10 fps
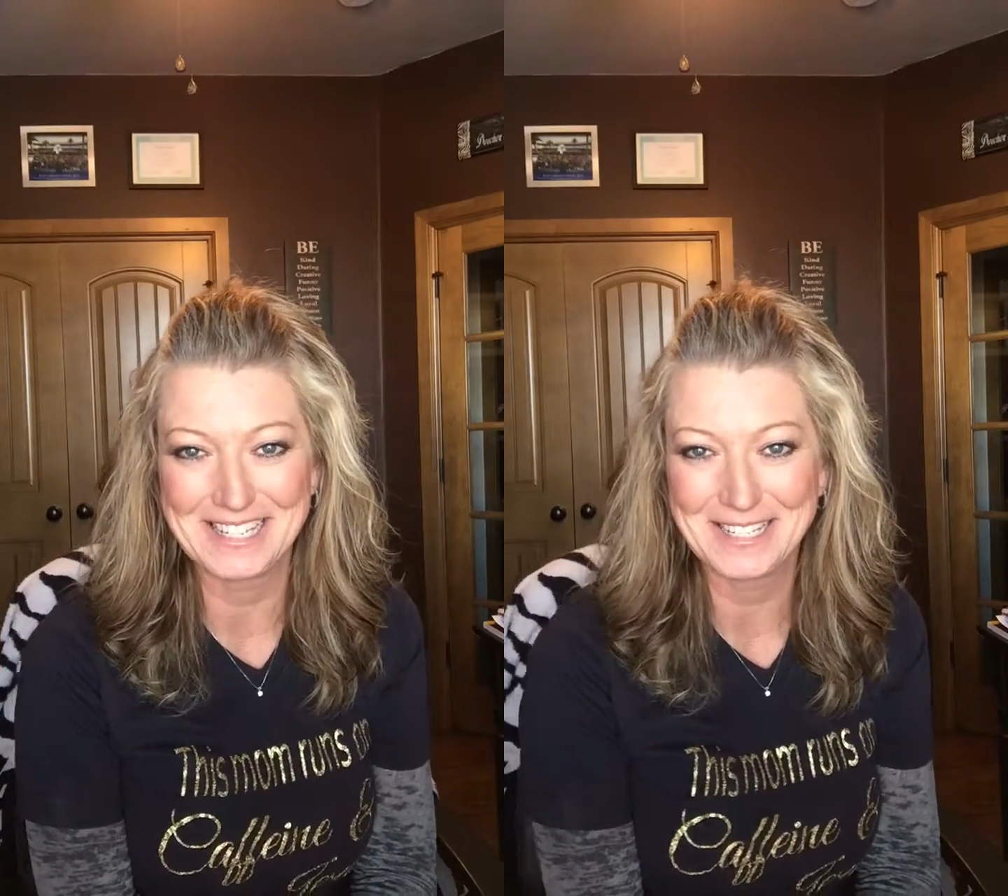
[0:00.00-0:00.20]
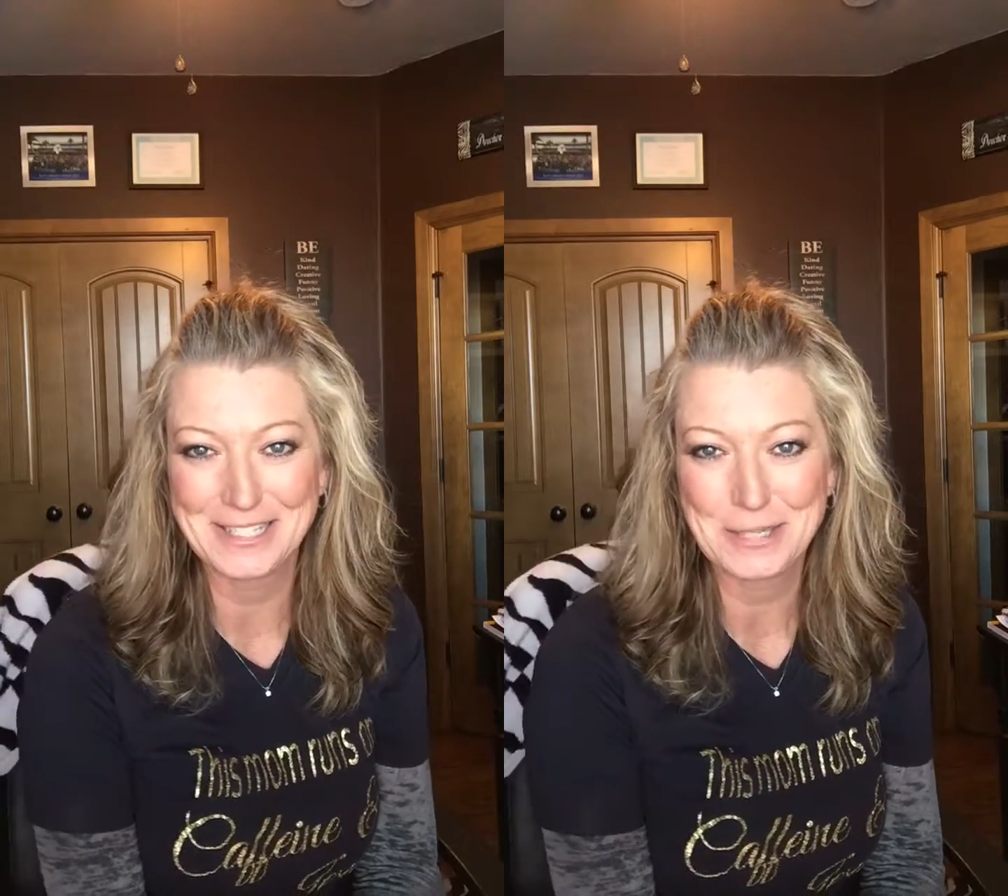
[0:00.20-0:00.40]

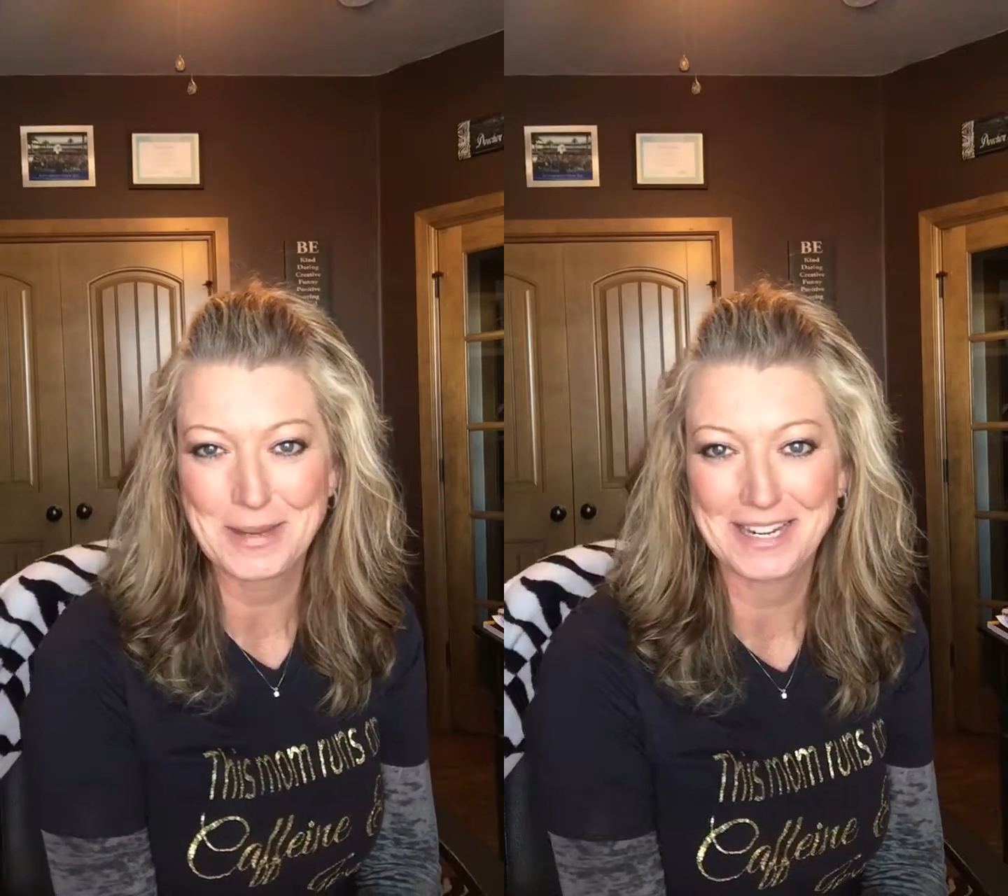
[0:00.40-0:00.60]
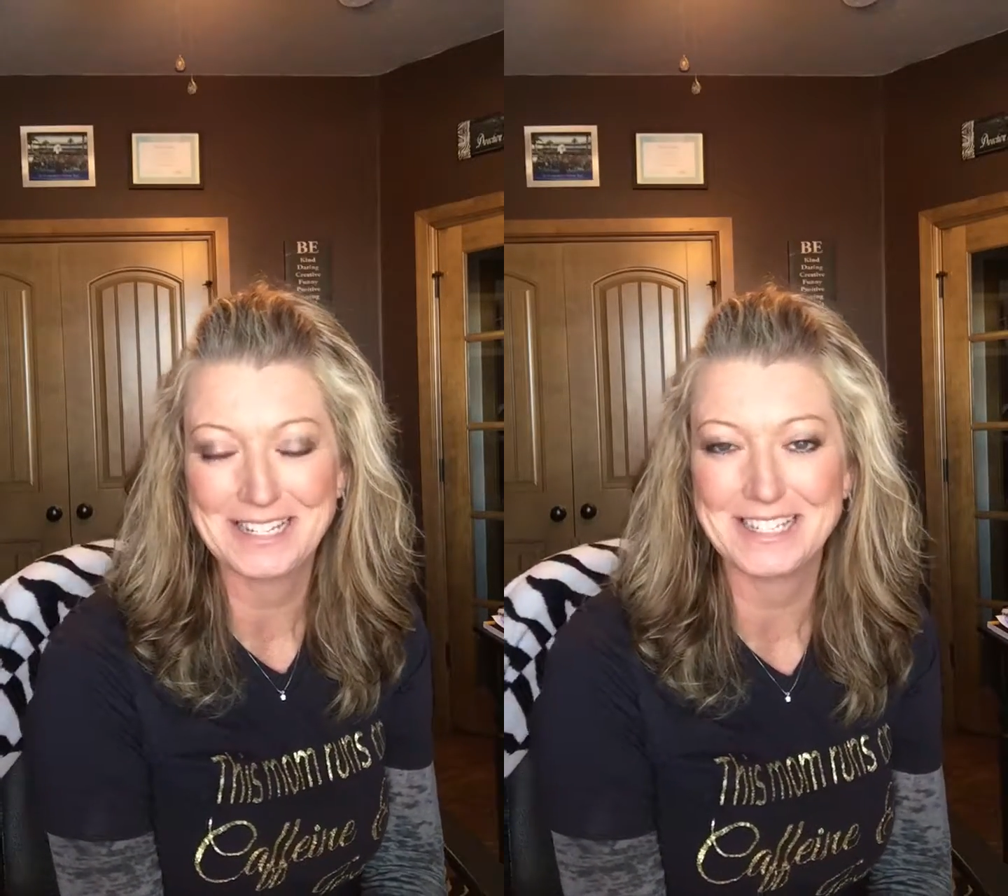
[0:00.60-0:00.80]
serious
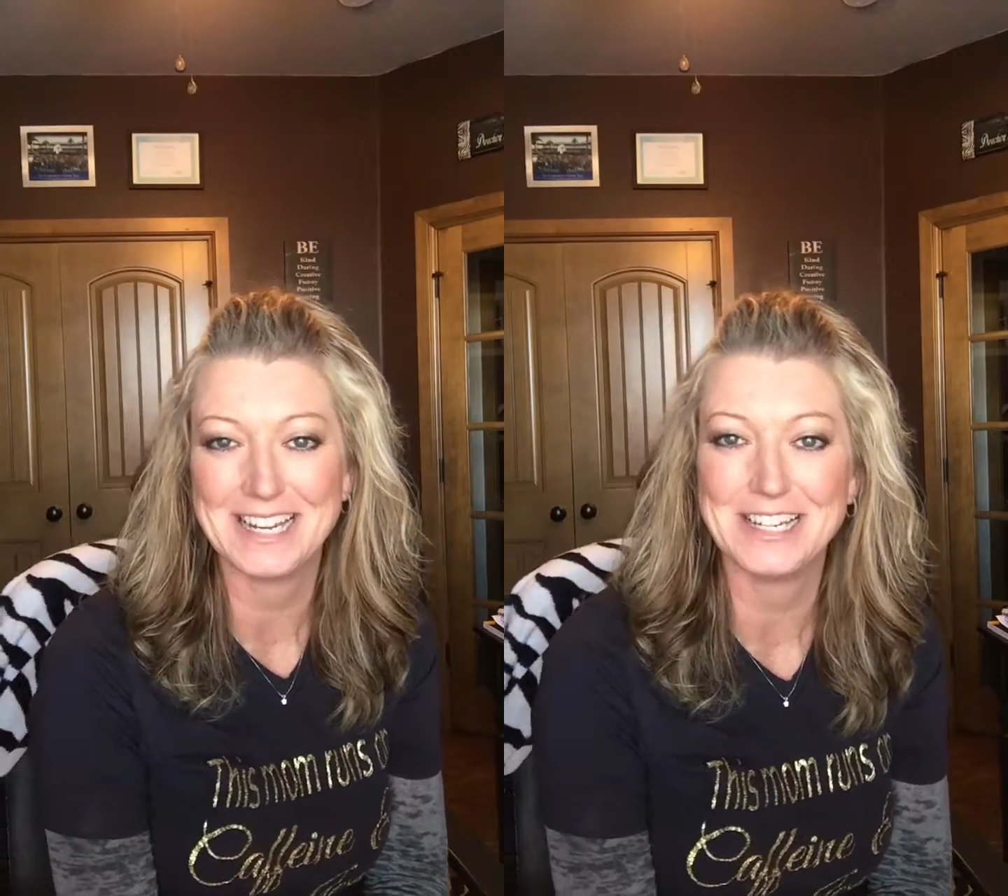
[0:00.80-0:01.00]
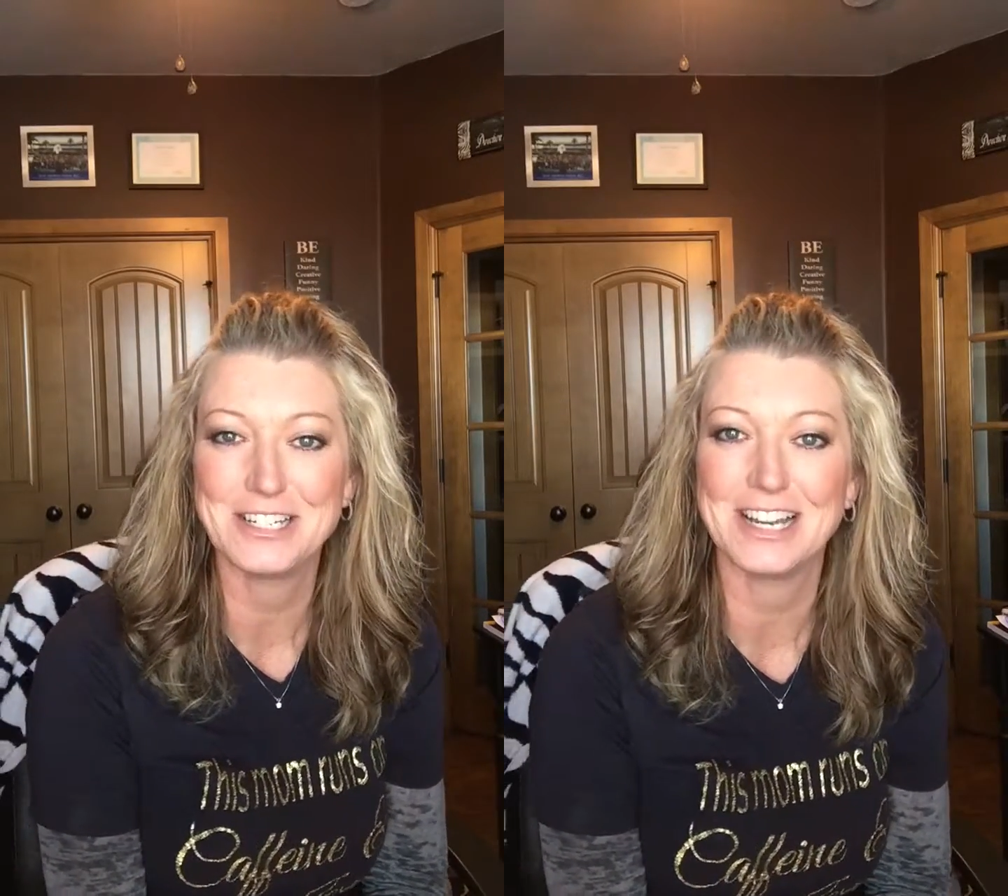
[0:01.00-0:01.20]
about
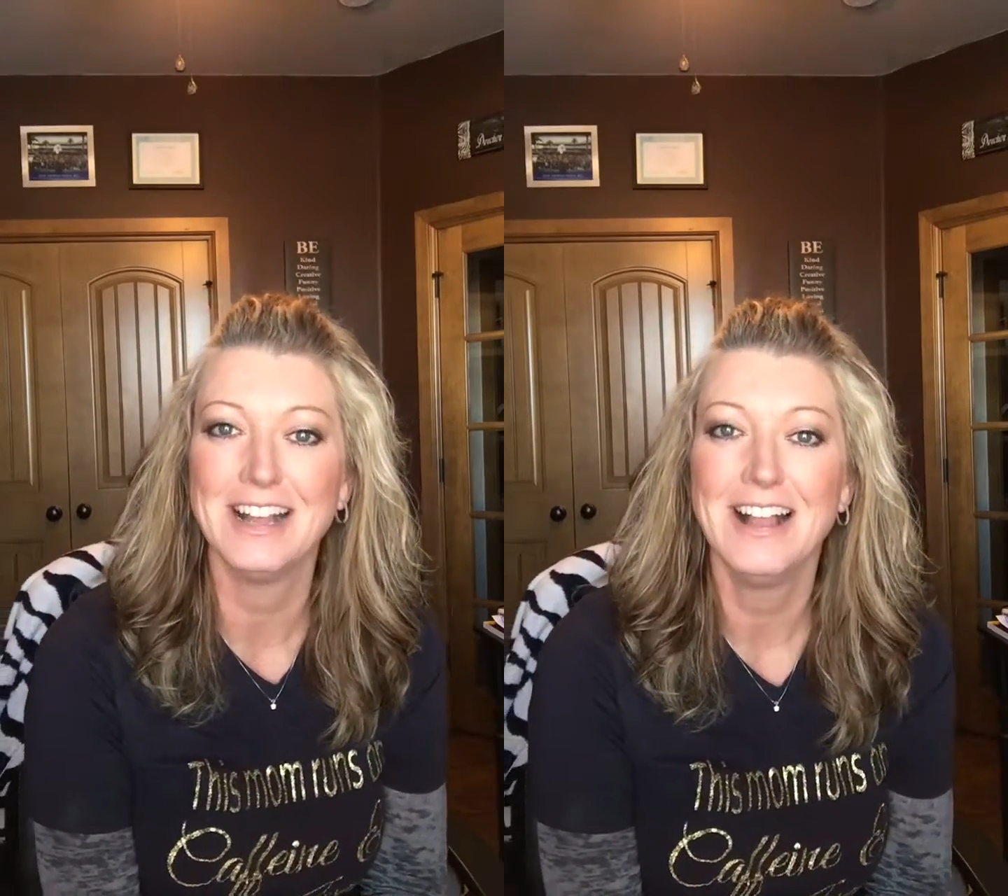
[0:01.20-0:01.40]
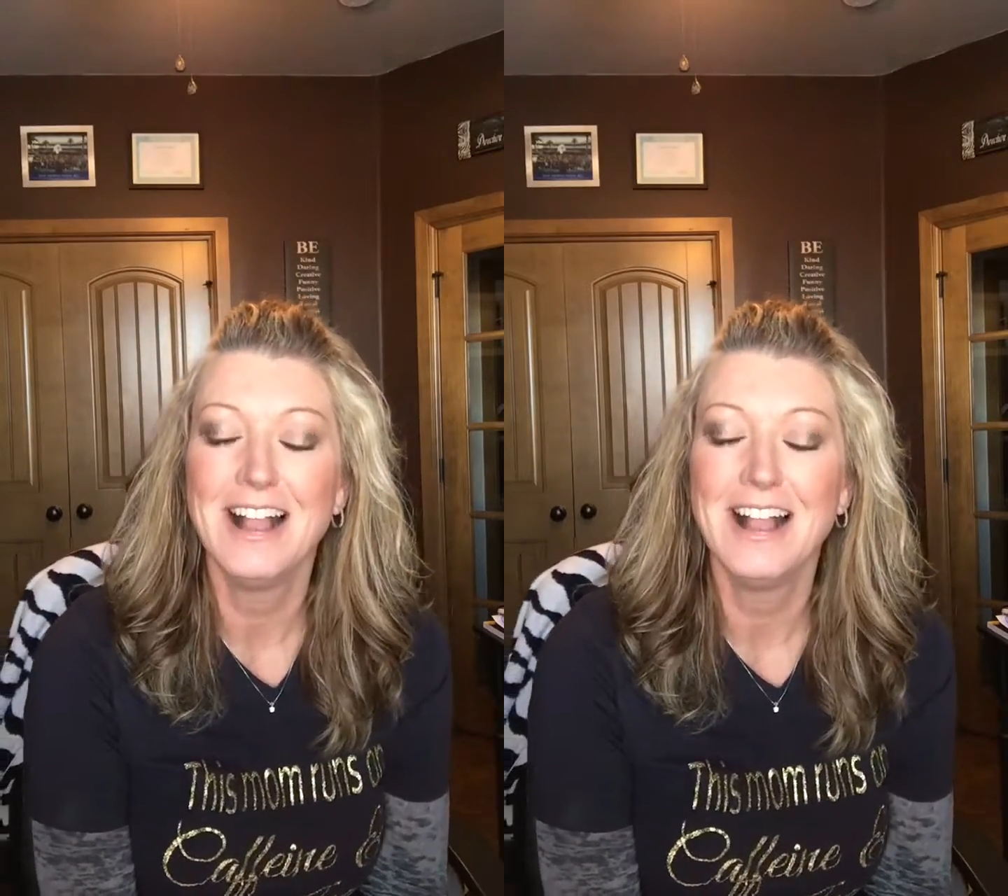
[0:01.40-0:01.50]
anti-aging.